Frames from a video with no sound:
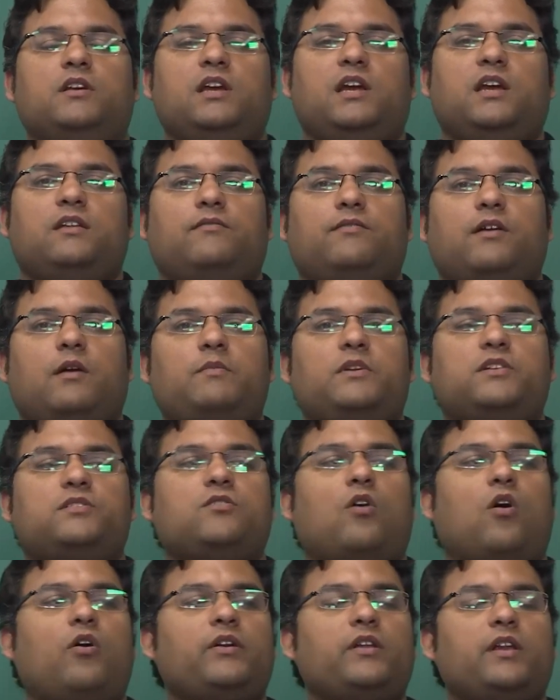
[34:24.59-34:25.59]
If the family is
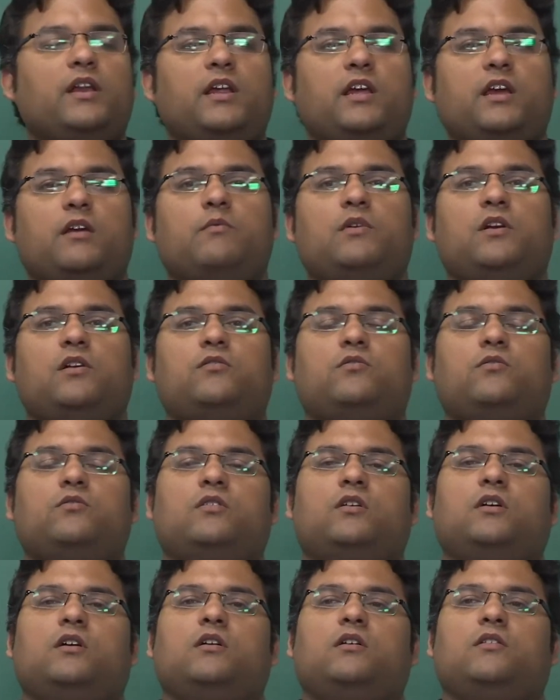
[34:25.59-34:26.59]
not really able
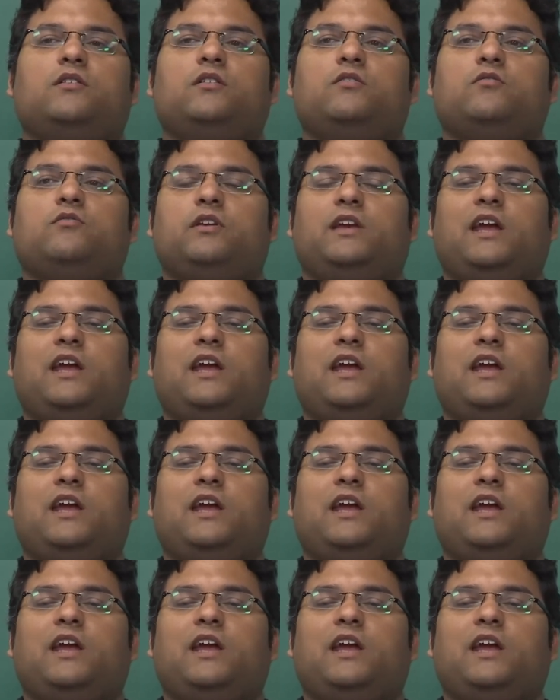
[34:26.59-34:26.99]
to